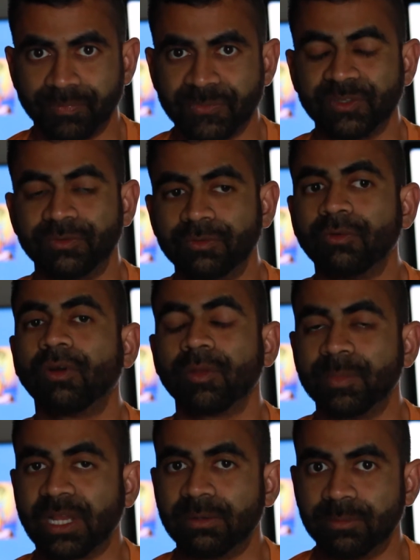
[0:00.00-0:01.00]
So if you want to
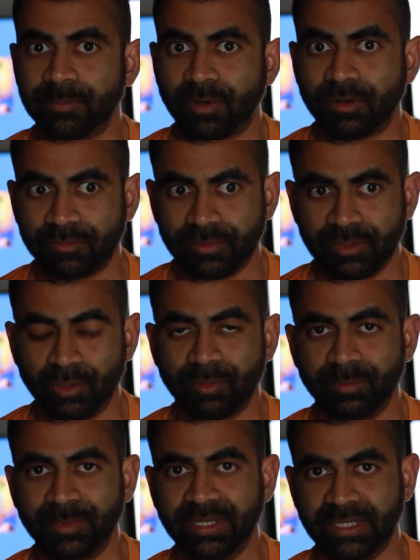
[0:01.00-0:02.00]
become a powerful
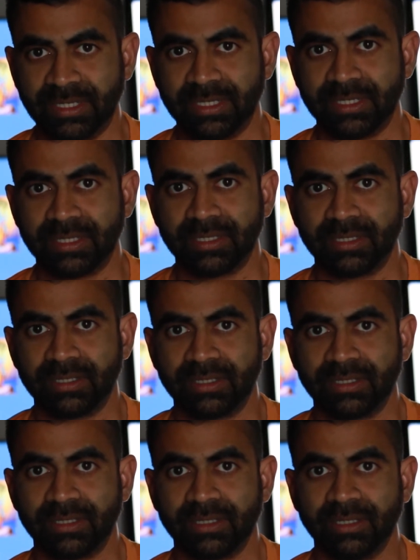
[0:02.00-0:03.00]
human being,
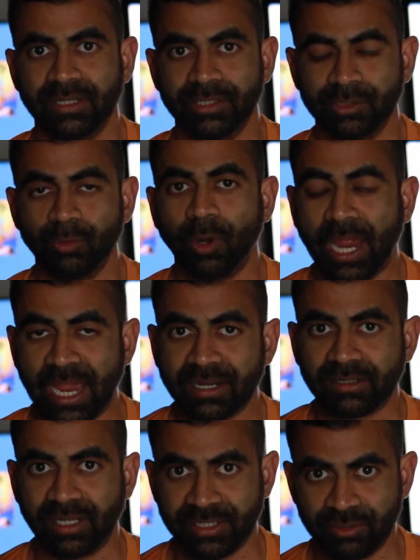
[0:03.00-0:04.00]
you
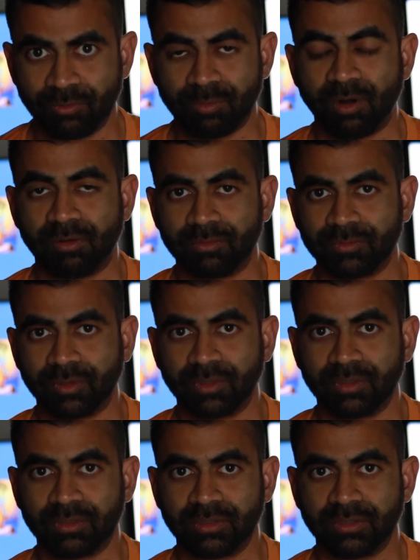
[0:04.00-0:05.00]
act like you're powerful.
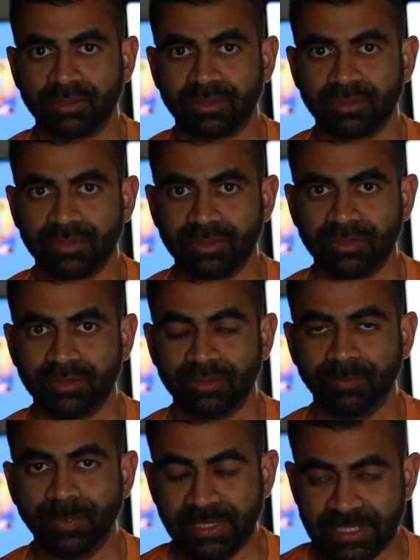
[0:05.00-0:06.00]

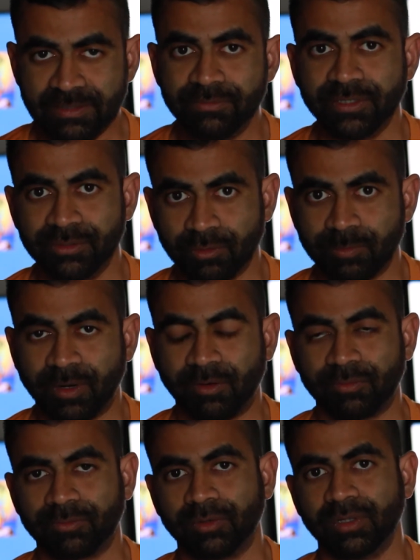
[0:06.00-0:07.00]
You believe that you're
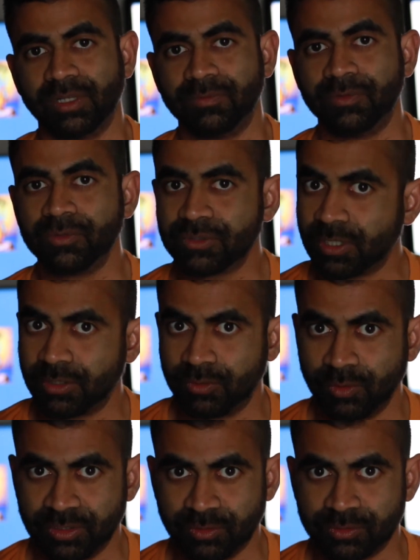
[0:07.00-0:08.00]
powerful. If you start
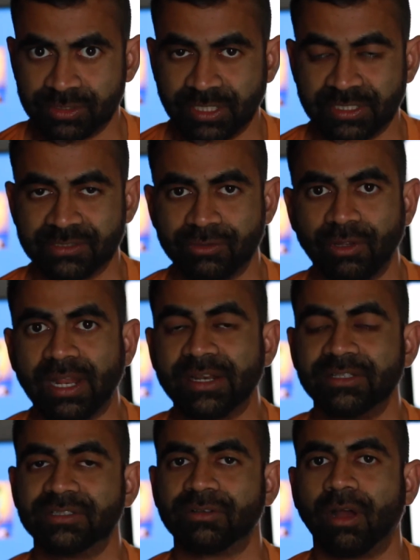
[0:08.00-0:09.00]
doing those things, your
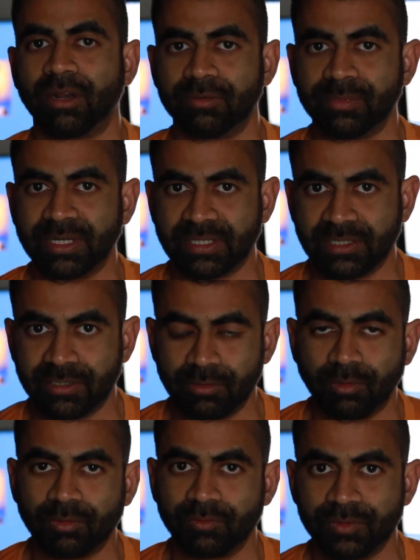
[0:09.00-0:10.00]
energies automatically
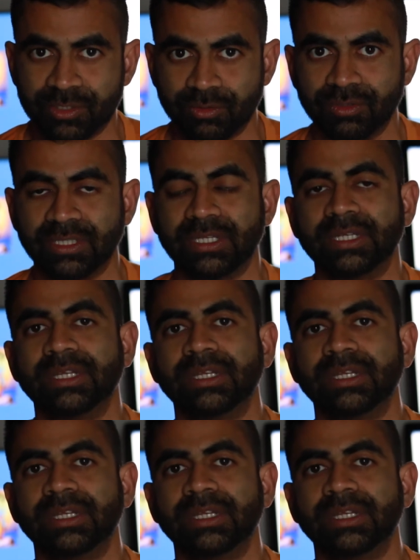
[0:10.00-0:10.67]
go to Vishuddhi.